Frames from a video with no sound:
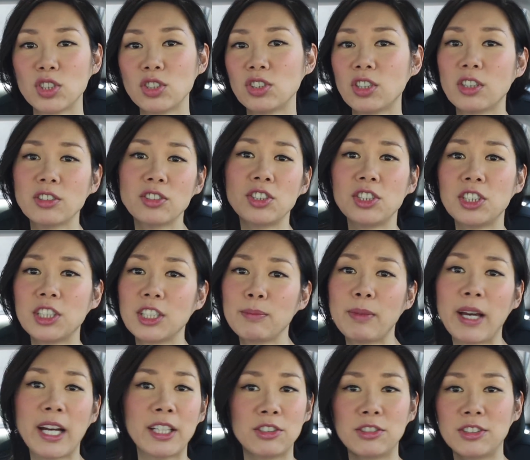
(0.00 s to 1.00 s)
just start
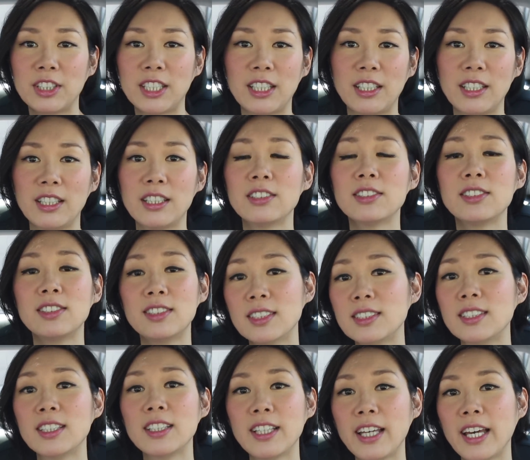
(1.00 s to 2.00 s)
steering manually. It'll
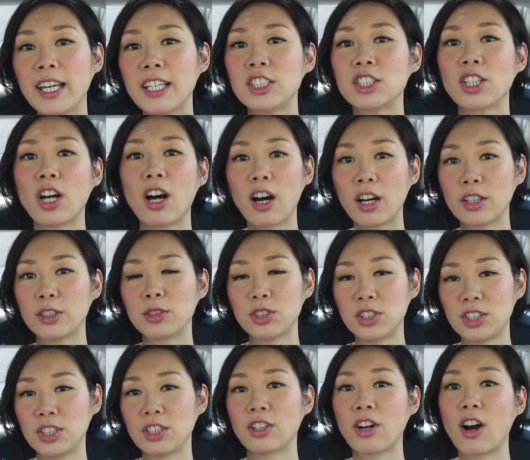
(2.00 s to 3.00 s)
disengage auto
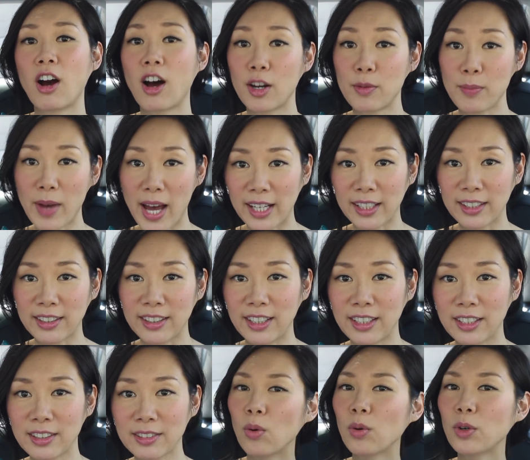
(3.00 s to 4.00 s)
steer
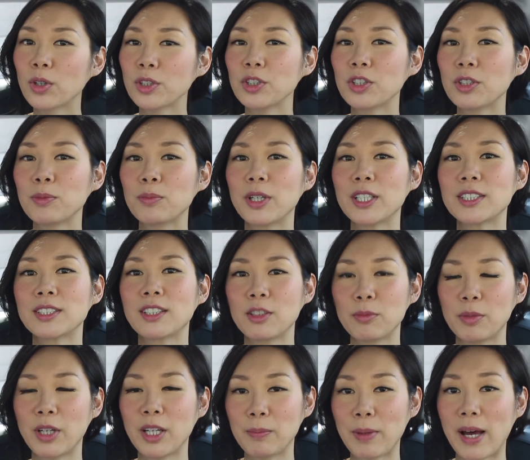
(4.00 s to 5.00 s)
automatically. Or you can press on
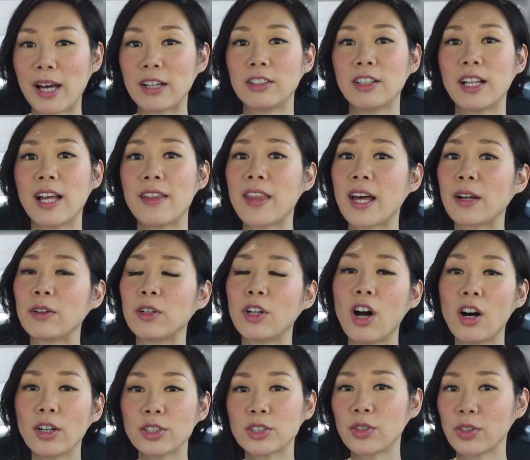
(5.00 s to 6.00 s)
the brake pedal and that'll
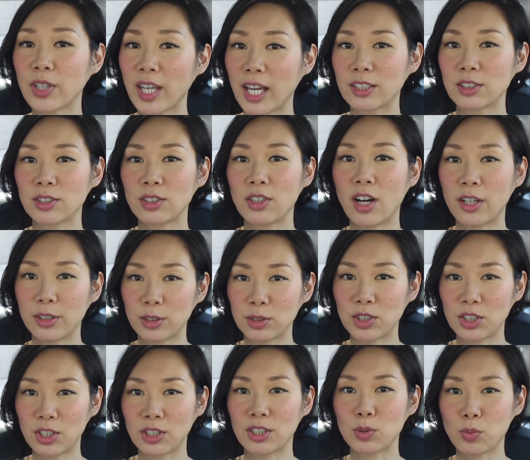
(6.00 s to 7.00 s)
also cancel auto
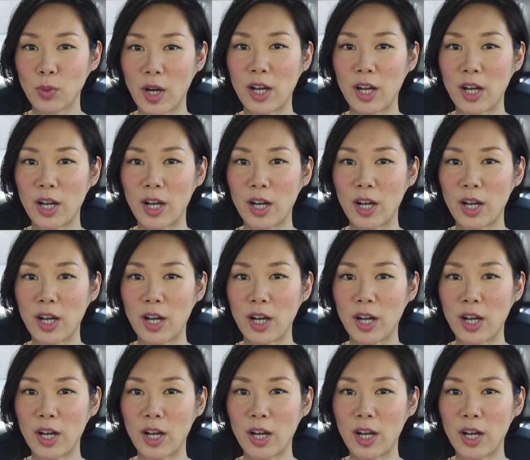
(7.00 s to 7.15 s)
steer as